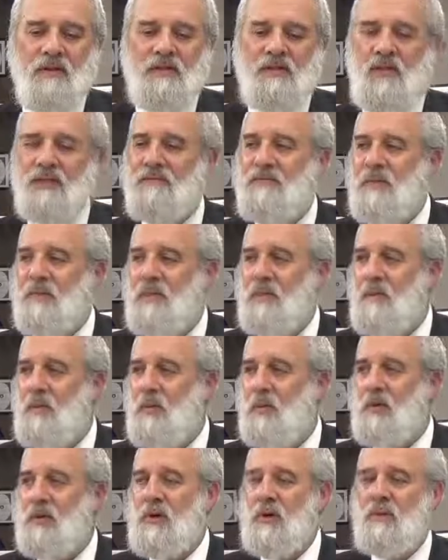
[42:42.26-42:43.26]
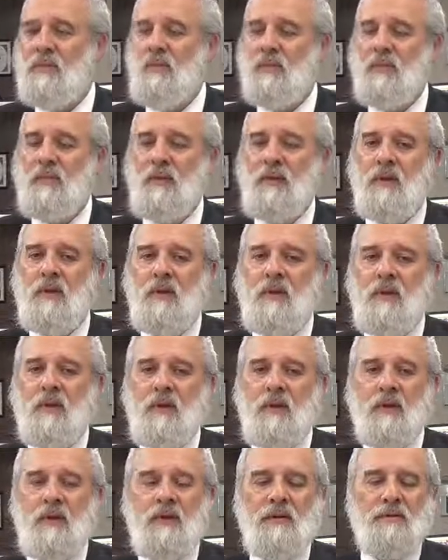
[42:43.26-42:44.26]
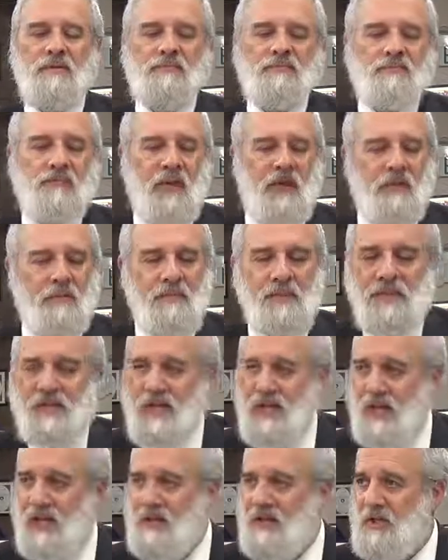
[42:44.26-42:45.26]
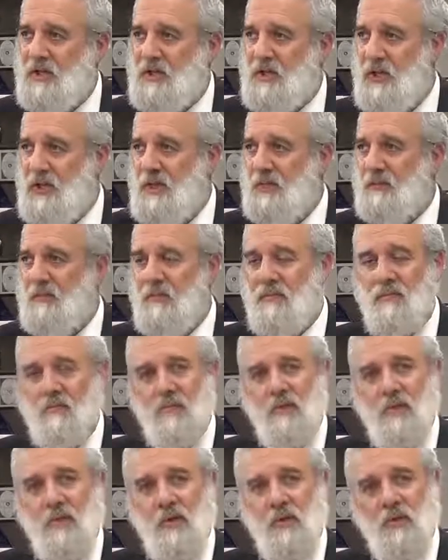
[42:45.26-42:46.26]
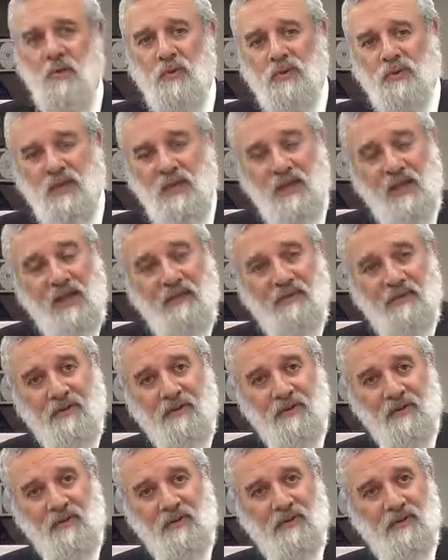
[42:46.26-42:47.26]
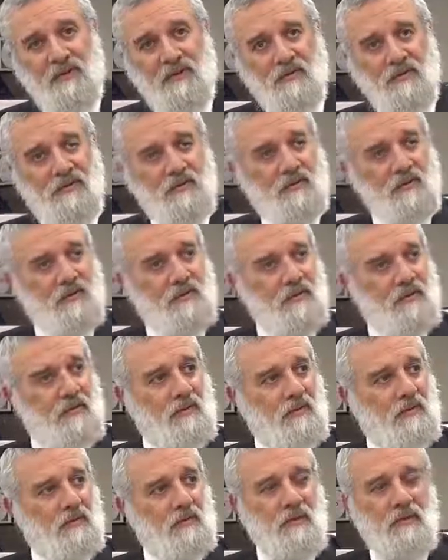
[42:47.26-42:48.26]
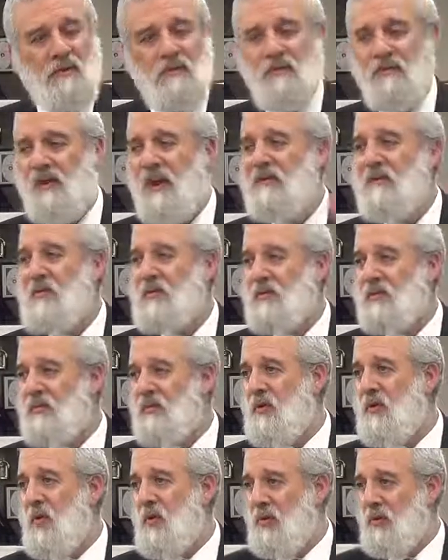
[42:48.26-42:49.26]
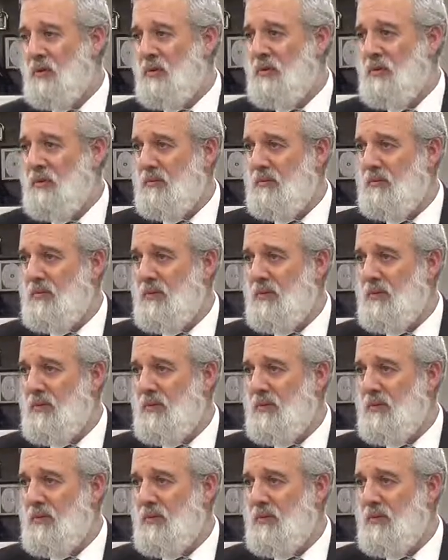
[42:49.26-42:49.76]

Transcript: Sefer, the book, the Mesilat Yesharim, you will see levels of growth.